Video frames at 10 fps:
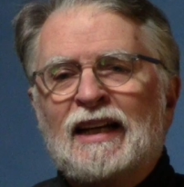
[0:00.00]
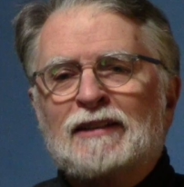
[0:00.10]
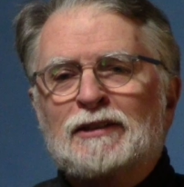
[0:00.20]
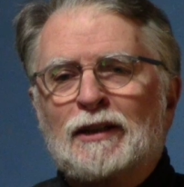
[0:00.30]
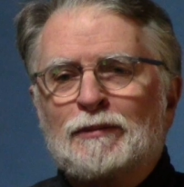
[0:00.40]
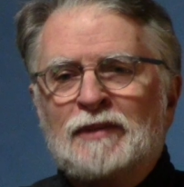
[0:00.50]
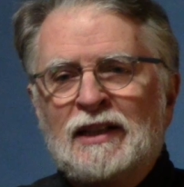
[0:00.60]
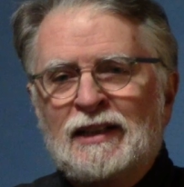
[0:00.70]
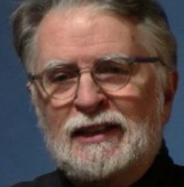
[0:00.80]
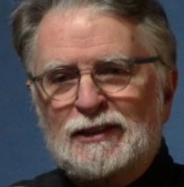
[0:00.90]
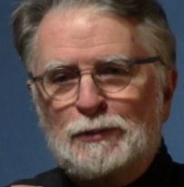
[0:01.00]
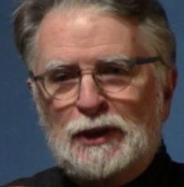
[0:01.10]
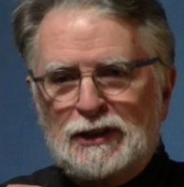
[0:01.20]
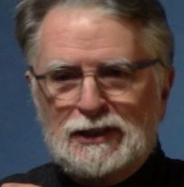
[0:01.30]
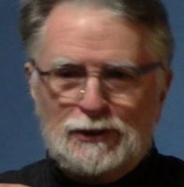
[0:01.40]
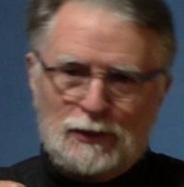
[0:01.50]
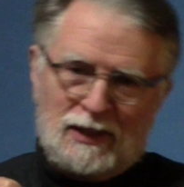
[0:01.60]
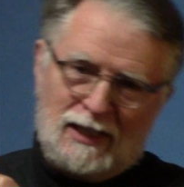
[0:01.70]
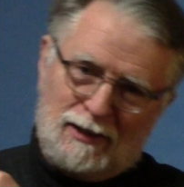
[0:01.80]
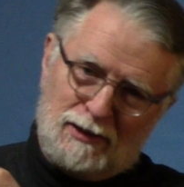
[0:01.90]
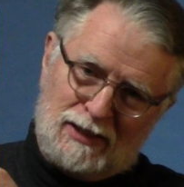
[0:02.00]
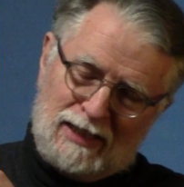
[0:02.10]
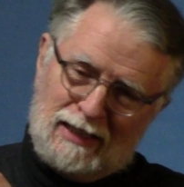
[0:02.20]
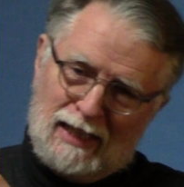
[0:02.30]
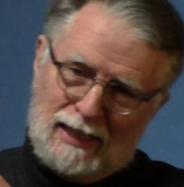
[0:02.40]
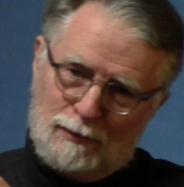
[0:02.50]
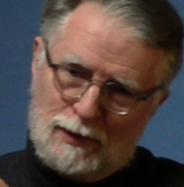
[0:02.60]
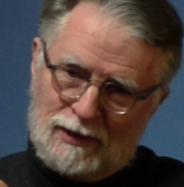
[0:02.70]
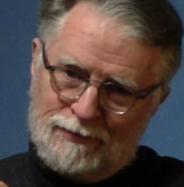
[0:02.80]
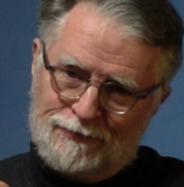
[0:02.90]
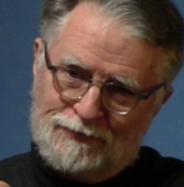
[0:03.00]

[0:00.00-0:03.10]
had some experience with kerosene lamps.